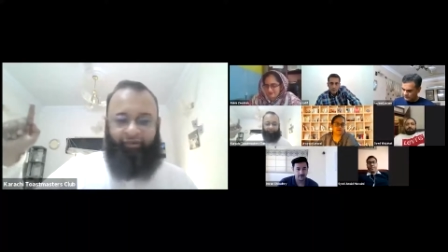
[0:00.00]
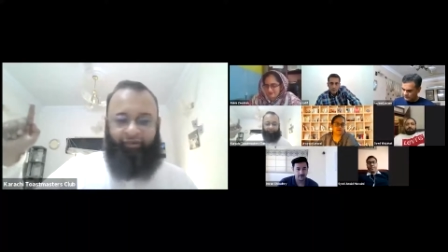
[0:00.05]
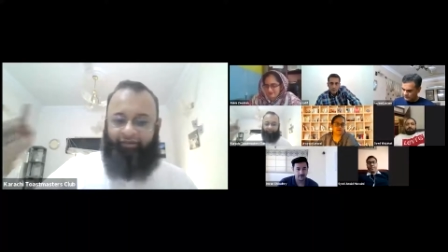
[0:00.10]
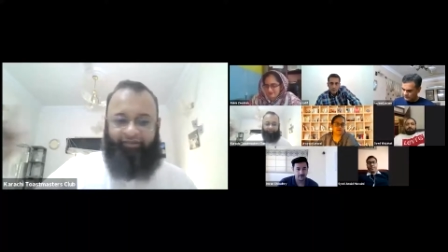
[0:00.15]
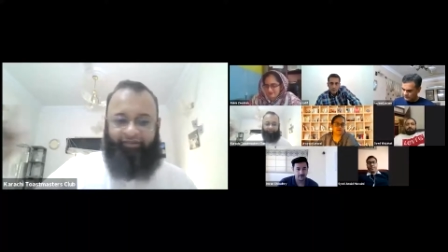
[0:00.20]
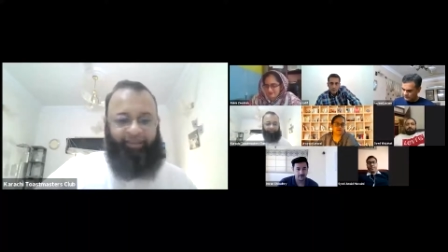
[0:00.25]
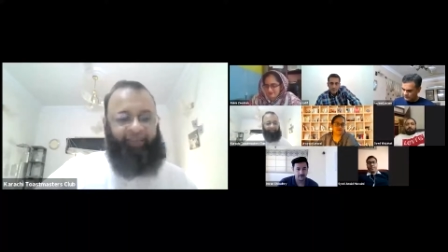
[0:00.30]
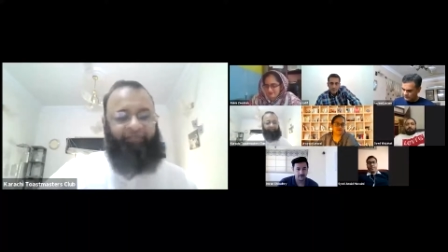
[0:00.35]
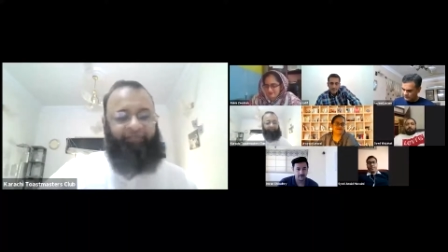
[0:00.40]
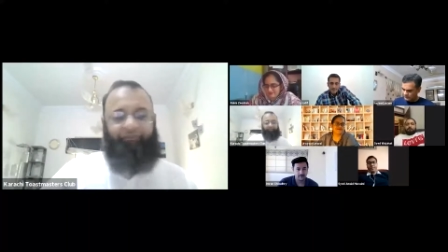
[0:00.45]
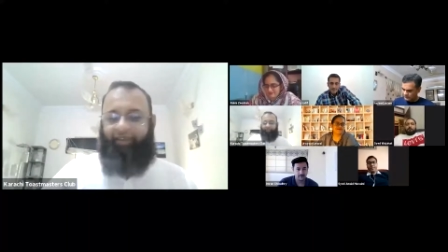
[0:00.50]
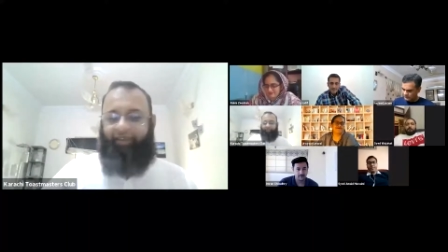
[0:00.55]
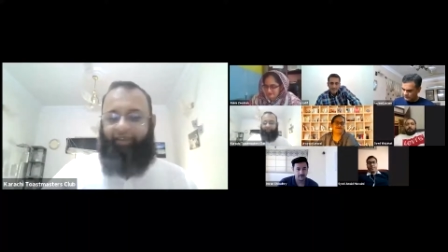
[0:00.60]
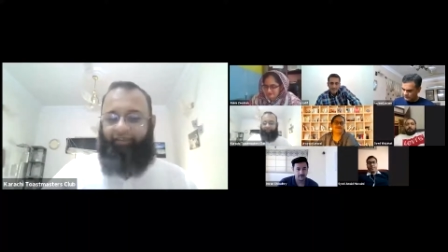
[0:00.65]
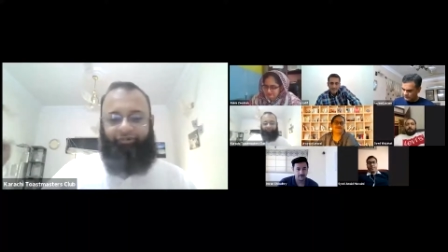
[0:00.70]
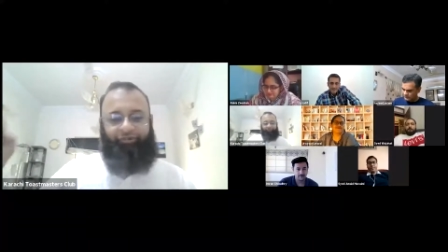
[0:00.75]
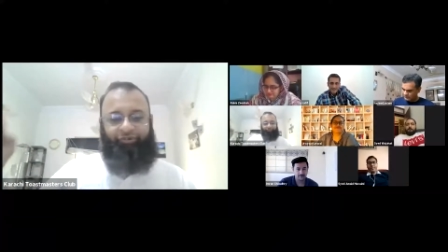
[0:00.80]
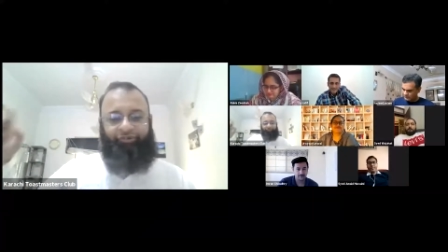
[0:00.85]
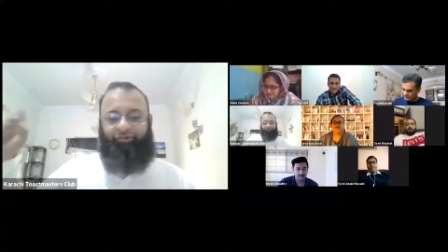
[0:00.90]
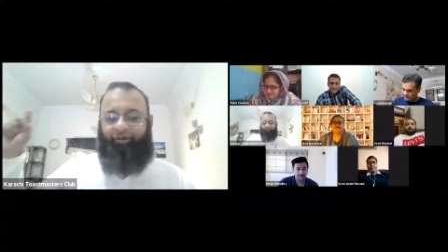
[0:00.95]
Jeff
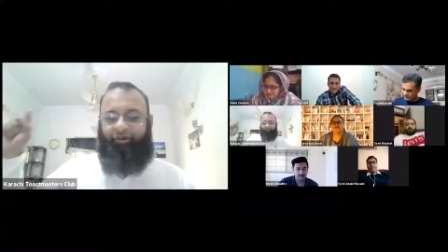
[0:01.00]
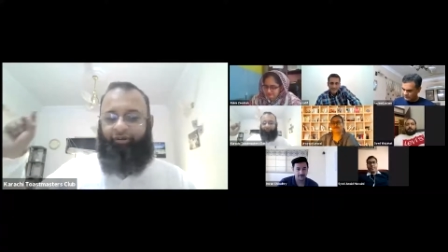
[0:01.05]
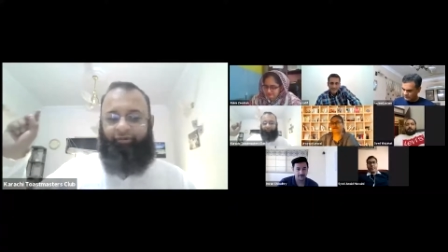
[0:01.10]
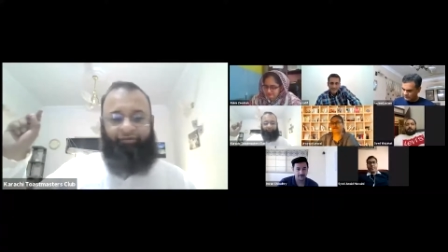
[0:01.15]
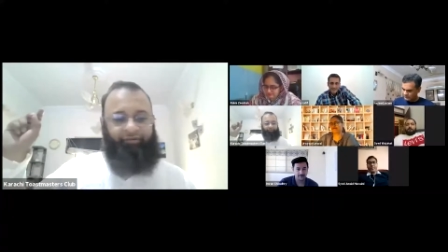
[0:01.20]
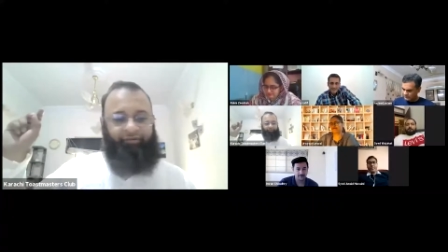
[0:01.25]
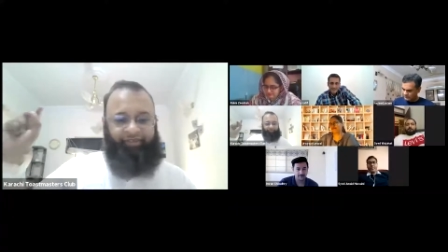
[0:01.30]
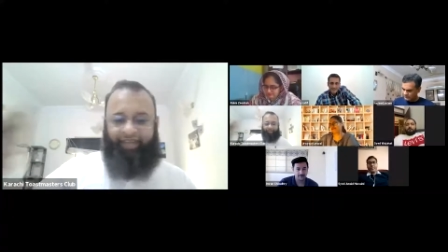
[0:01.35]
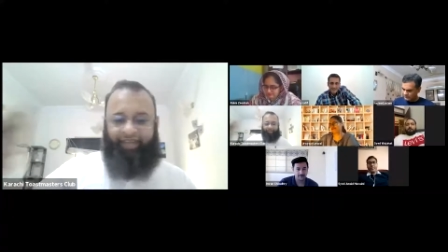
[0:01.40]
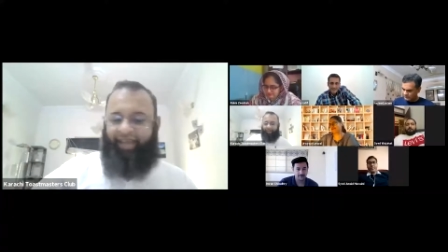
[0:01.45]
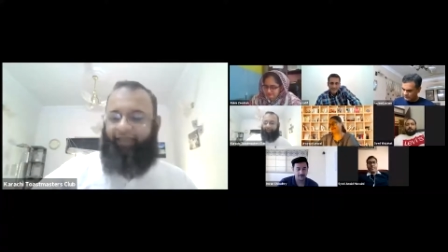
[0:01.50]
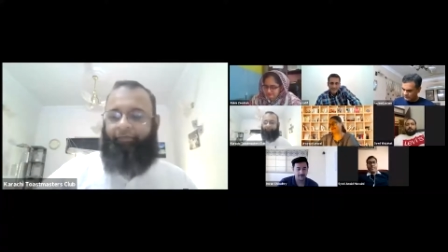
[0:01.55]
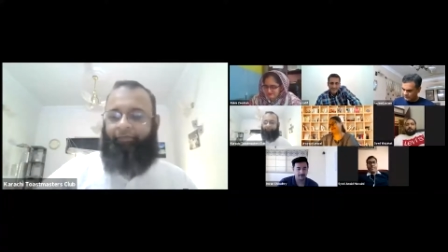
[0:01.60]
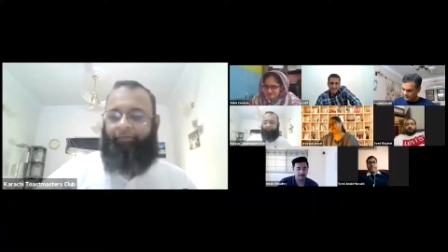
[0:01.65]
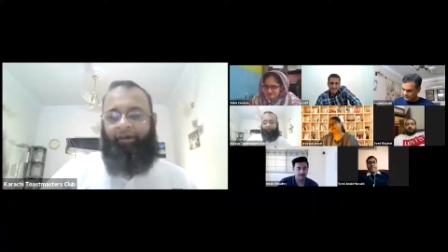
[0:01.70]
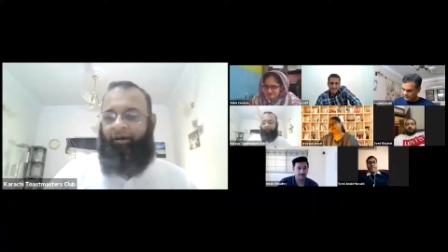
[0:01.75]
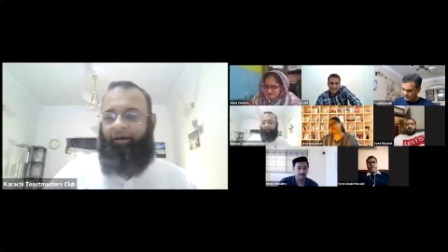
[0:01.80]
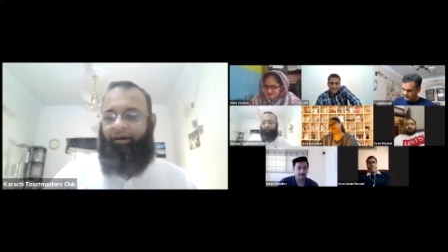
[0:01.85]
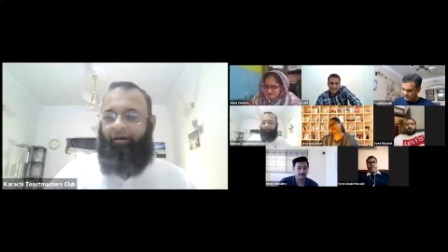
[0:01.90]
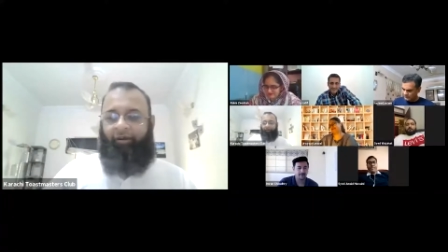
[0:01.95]
Bezos or Jack
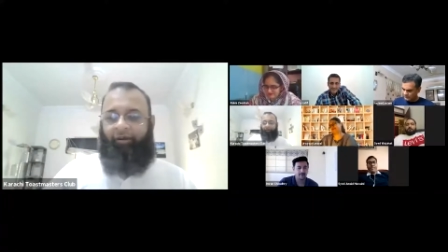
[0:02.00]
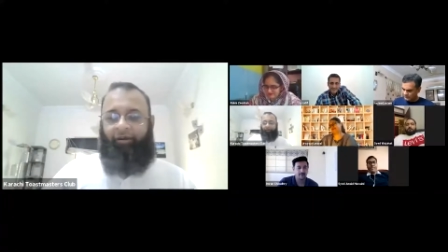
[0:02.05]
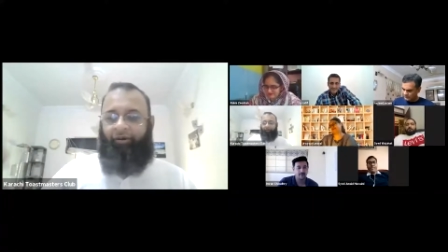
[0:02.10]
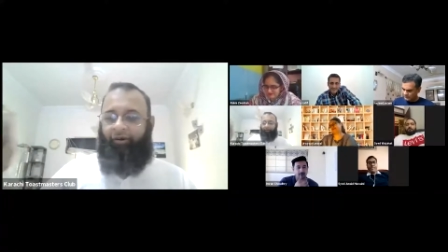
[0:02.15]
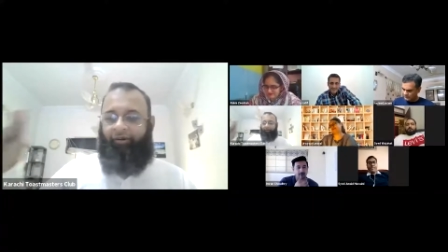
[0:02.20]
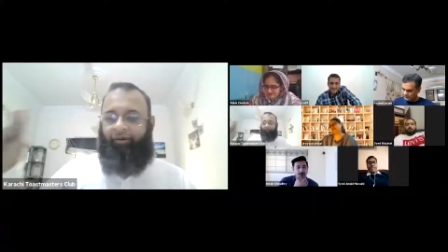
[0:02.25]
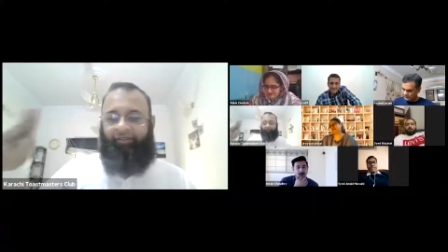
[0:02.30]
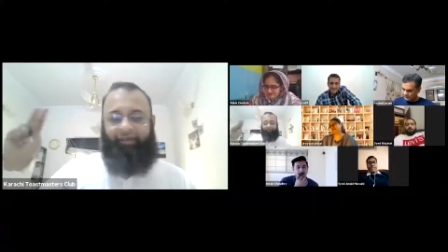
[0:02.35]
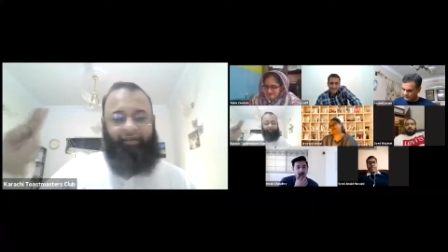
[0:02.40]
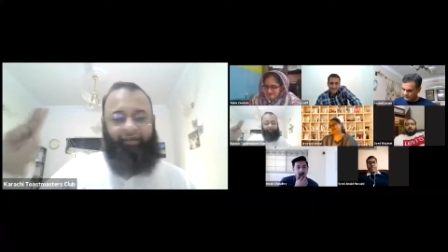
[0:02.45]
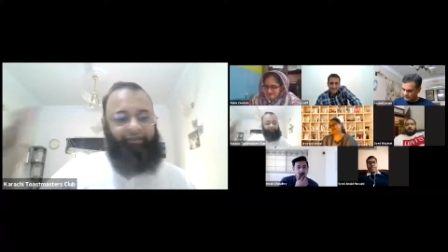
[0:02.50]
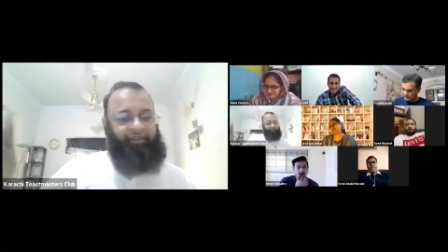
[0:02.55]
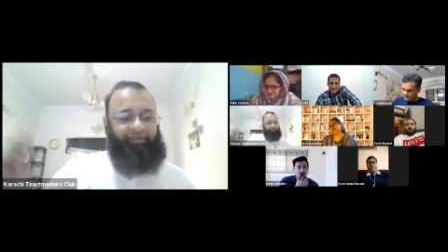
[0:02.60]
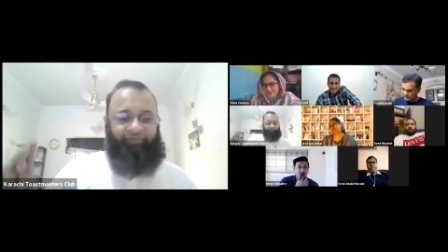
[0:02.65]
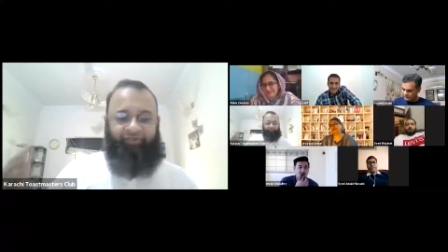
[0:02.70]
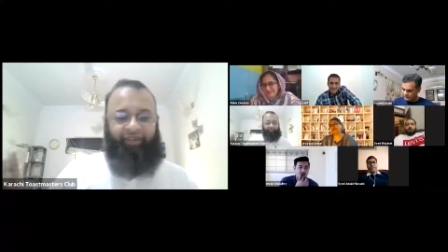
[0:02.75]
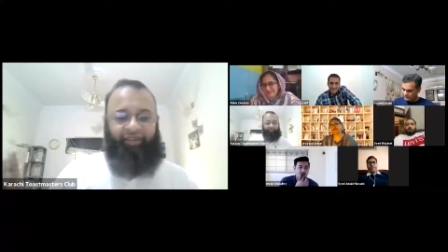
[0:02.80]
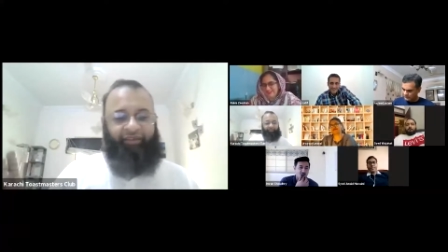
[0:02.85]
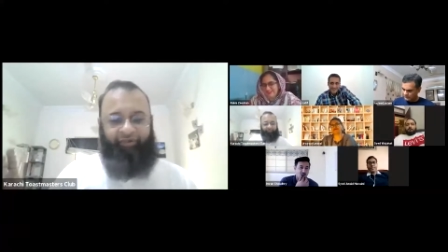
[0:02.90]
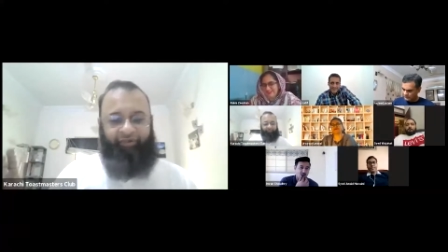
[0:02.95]
Ma or the other
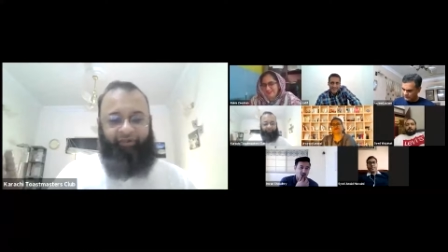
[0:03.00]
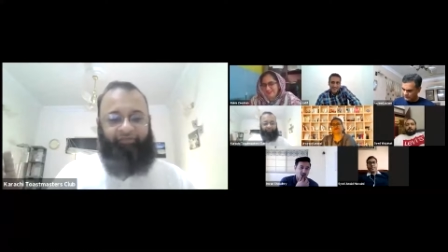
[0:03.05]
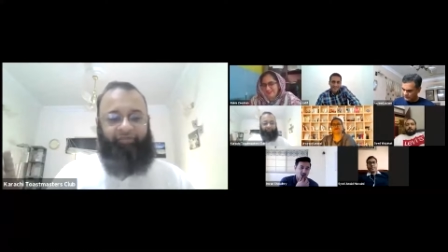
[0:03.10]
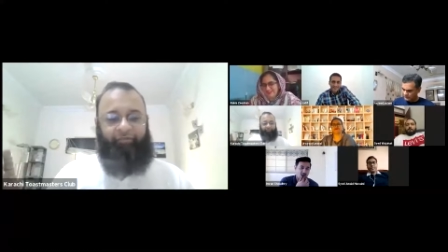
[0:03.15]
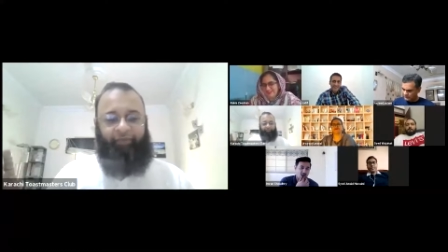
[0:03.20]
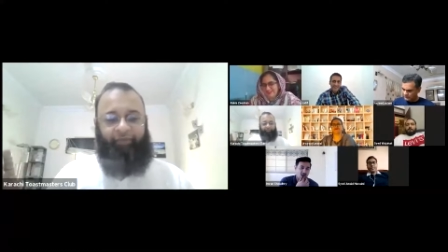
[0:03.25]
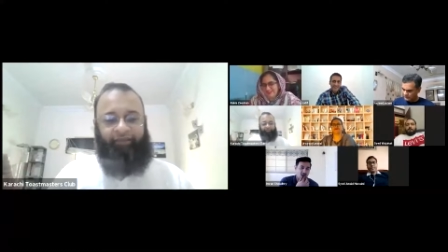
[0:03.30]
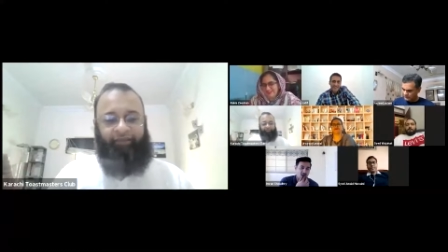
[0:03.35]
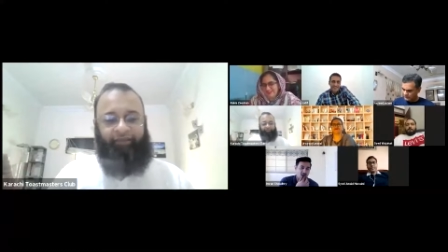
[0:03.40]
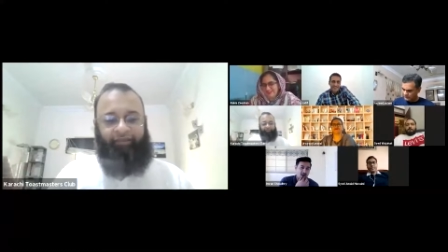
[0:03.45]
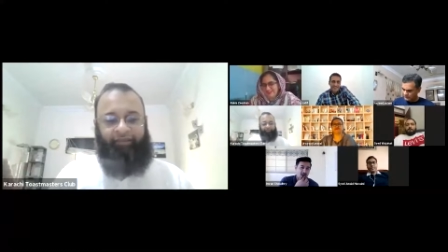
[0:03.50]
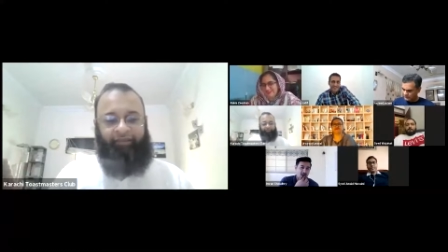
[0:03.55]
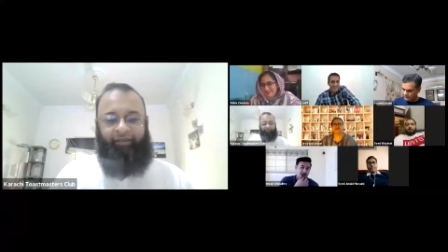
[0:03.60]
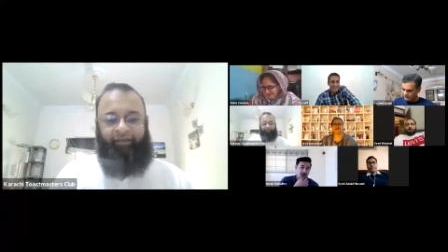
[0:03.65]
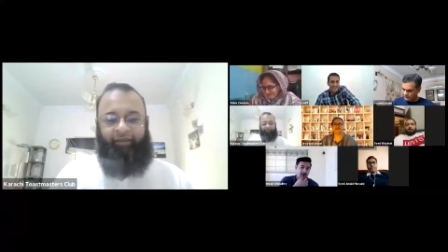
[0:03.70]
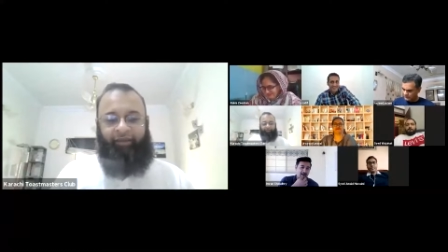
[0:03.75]
flavor of the month.